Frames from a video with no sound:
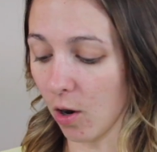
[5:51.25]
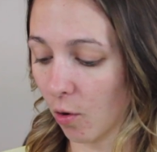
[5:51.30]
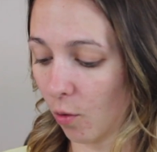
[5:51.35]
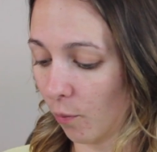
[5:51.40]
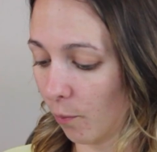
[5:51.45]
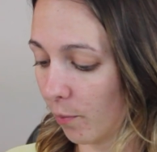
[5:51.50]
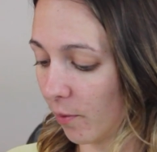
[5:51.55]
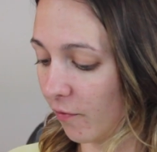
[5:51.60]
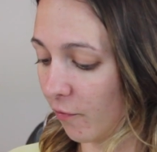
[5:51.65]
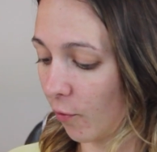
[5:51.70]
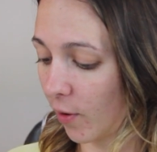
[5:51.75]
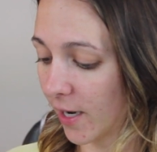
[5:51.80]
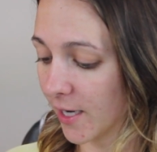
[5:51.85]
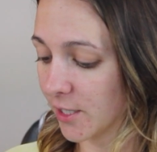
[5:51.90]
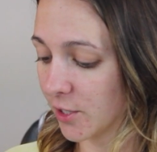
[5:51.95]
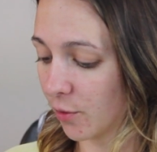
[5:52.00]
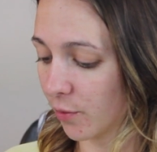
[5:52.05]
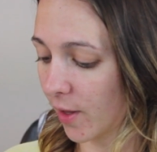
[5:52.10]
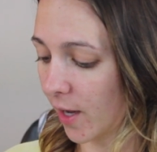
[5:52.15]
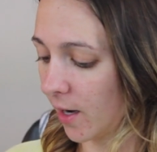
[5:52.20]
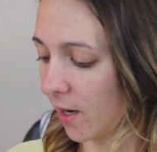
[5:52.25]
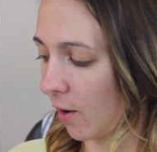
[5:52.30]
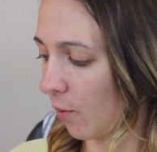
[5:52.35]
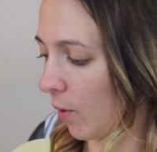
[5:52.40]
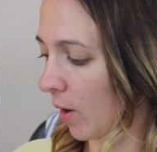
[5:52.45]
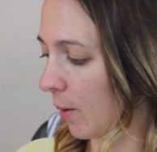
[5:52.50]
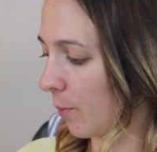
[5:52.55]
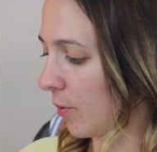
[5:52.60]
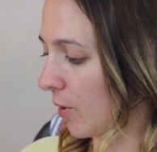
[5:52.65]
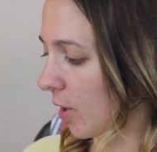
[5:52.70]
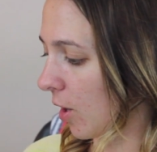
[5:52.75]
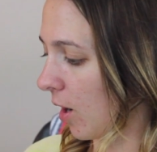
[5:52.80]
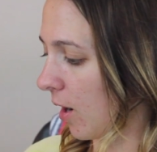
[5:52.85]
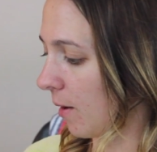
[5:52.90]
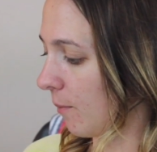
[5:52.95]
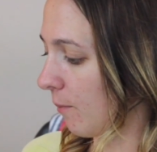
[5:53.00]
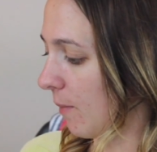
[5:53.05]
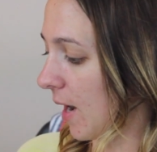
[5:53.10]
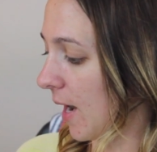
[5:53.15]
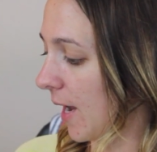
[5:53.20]
Oh, before I do that, I want to put
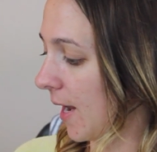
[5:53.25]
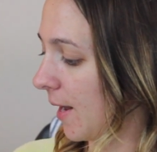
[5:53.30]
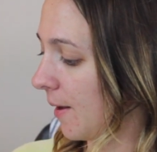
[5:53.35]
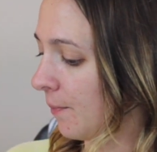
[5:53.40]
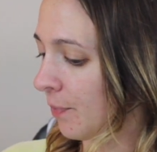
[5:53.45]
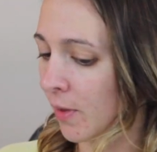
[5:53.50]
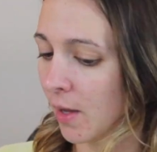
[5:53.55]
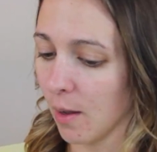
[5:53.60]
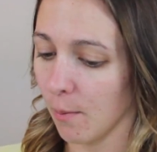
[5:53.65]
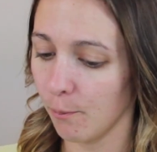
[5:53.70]
on my